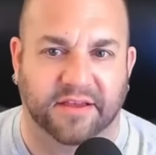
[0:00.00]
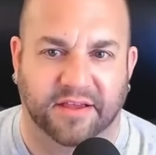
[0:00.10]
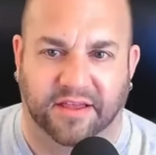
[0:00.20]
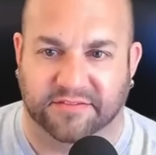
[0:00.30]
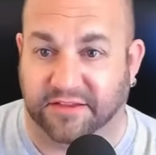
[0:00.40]

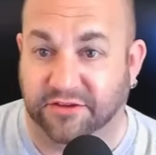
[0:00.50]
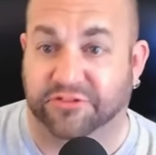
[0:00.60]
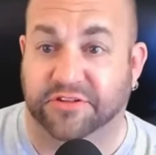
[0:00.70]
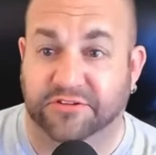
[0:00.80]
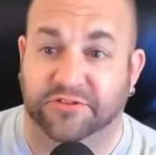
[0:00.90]
as I
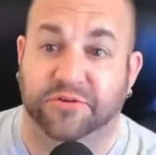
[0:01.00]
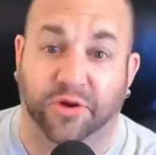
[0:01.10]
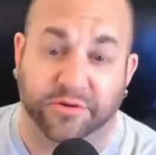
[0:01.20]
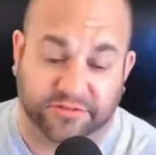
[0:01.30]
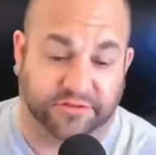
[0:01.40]
usually do
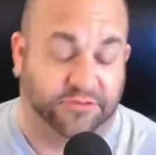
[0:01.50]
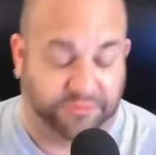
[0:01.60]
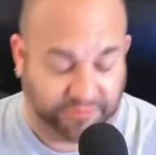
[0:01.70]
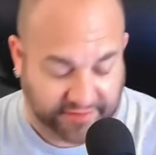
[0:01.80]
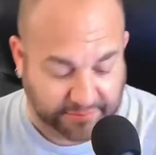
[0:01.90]
go
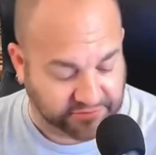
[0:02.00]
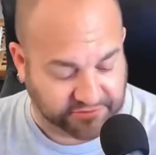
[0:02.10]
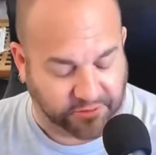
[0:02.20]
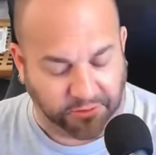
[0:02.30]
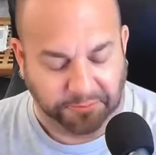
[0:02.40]
search for them?
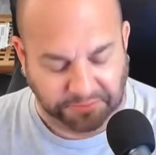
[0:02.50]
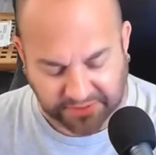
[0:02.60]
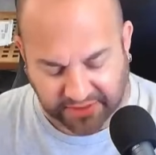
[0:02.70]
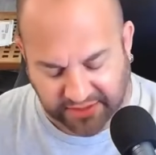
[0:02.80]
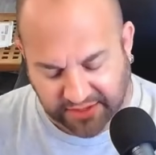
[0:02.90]
So
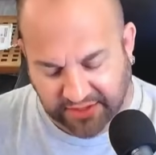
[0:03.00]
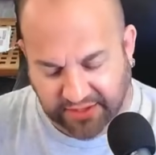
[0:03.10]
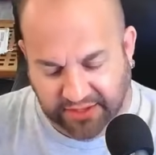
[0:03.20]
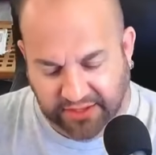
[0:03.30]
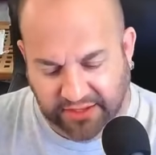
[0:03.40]

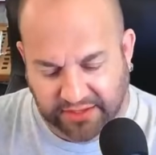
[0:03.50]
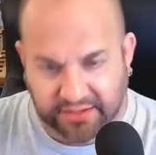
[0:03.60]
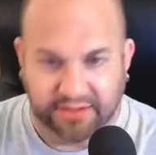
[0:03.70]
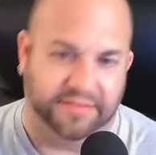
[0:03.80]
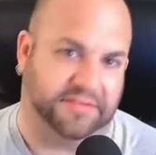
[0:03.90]

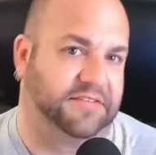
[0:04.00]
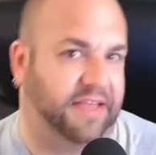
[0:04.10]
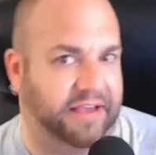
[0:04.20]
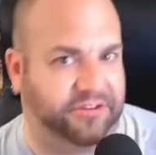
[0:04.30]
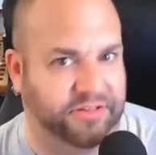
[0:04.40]
this is
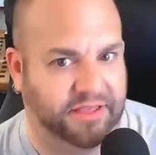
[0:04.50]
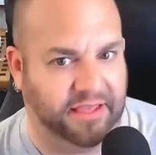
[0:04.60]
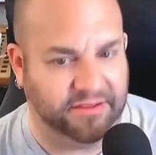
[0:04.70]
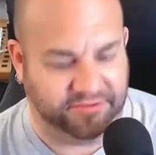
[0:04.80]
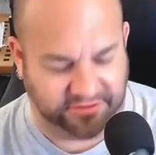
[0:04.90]
actually
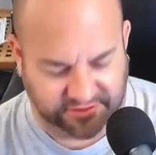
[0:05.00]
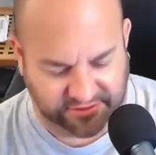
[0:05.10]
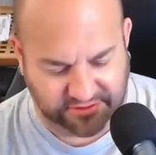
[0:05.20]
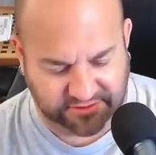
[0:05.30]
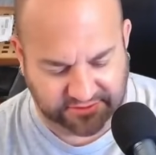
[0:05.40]

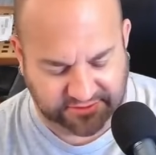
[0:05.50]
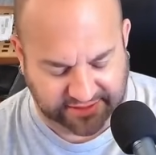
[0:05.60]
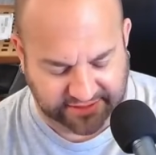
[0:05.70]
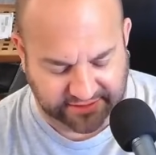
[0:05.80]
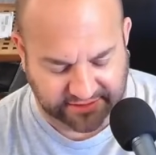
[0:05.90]
easier
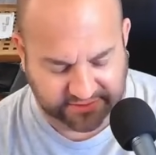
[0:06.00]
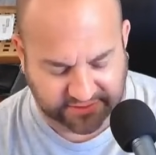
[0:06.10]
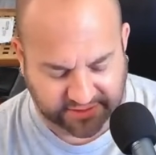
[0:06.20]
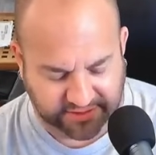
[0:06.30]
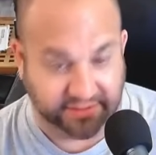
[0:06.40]
than
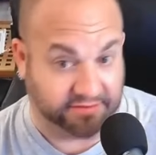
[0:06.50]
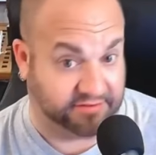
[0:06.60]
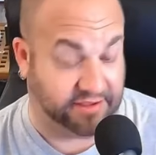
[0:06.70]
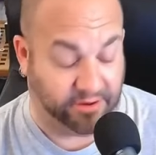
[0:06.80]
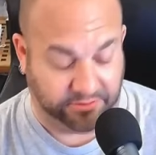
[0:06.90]
it
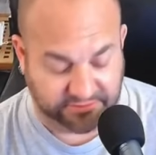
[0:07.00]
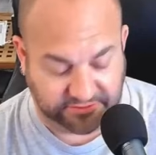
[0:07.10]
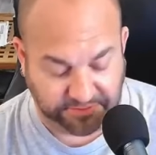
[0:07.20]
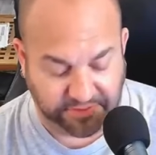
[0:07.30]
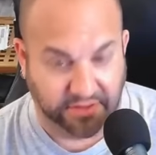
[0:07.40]

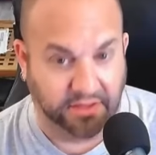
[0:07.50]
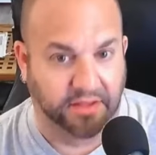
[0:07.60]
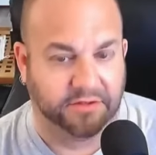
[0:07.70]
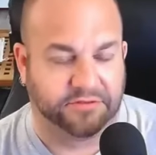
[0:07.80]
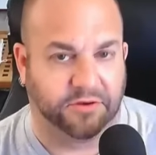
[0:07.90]
sounds.
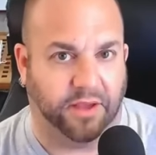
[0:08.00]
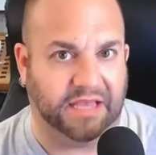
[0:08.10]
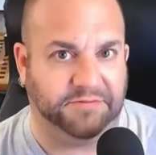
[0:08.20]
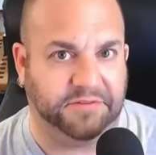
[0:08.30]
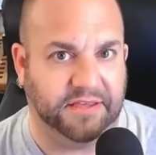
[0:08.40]
So
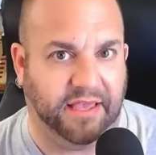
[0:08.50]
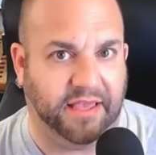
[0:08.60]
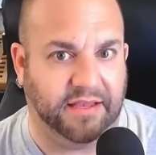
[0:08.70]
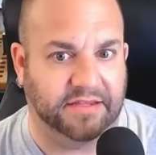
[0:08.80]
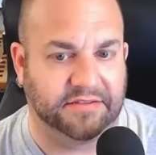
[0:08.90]

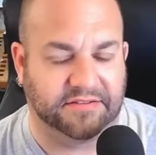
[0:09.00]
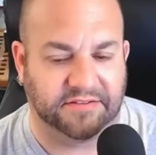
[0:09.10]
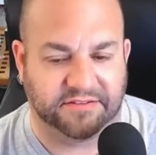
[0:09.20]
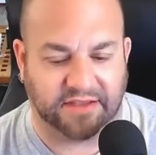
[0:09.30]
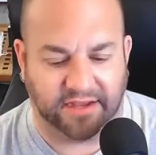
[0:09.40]
FT8 is
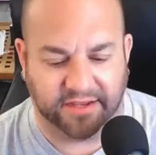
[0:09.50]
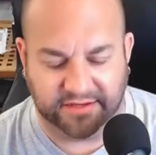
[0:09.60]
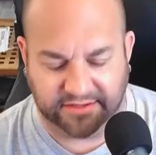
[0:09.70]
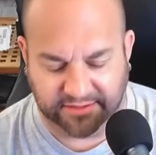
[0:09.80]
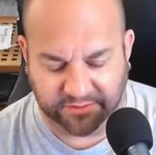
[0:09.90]

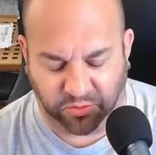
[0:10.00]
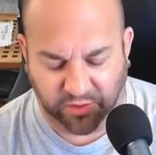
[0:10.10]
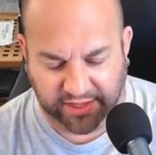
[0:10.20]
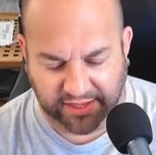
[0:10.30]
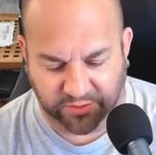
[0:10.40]
designed in a
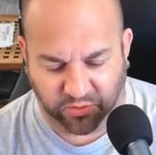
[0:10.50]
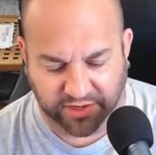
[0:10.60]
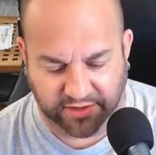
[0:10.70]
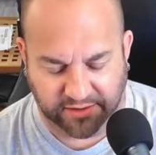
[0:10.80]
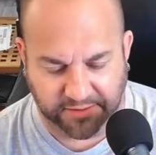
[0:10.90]
way
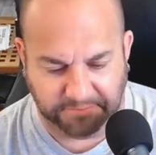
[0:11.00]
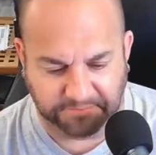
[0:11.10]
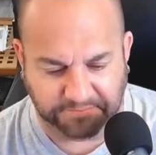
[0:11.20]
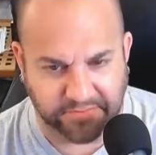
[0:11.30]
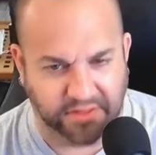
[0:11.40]
where
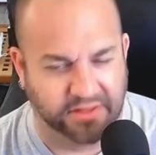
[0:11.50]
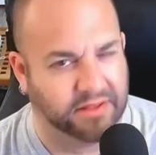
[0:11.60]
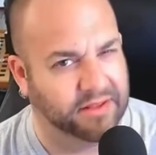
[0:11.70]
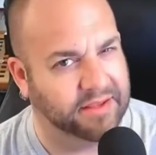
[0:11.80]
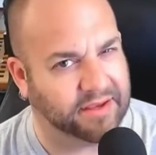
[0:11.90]

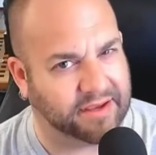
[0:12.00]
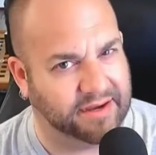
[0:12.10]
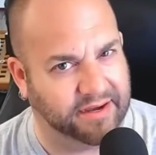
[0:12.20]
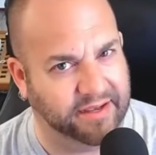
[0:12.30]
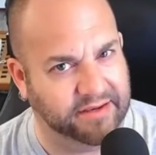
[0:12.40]
it
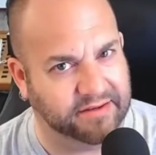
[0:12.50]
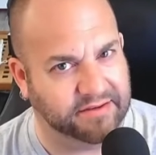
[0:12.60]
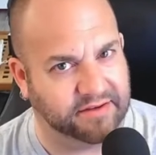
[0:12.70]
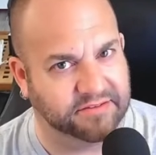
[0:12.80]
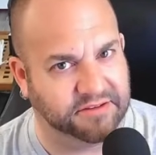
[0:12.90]
kind of doesn't